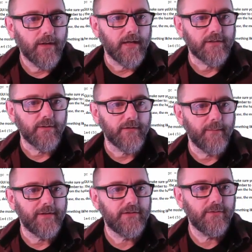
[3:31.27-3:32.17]
Okay, so I've
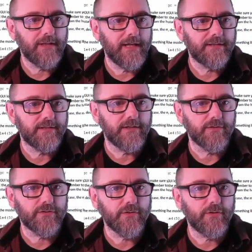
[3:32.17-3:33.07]
got my two classes
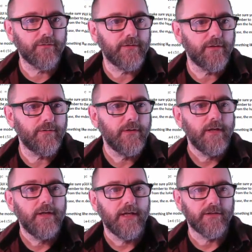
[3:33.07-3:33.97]
here, circle view
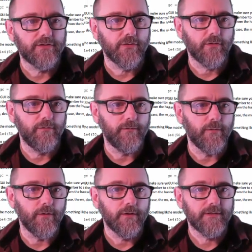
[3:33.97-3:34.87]
and circle
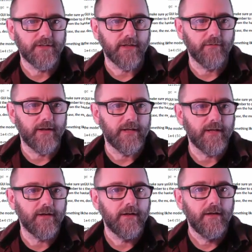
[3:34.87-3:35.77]
4, sitting right
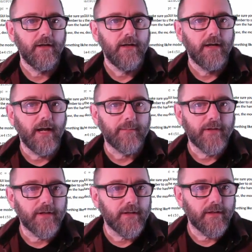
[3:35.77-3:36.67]
here. I'm
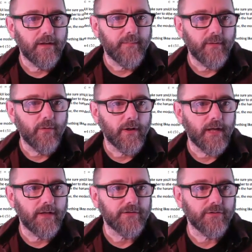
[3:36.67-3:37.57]
going to be
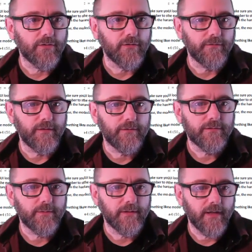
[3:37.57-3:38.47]
working on circle
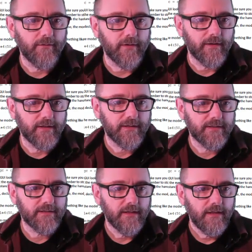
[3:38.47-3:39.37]
view, so I'll get rid of
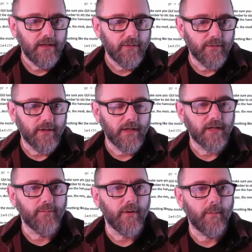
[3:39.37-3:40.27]
this. We're
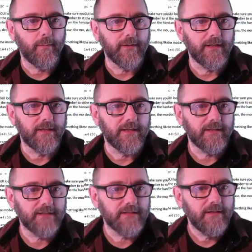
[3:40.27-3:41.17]
not going to probably need
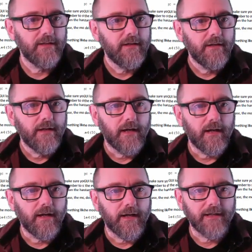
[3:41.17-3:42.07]
this.
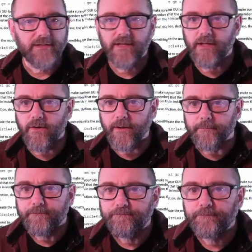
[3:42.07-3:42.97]
And let's get
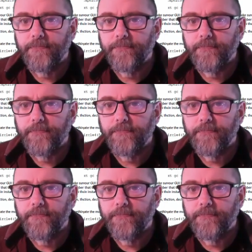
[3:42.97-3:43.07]
going.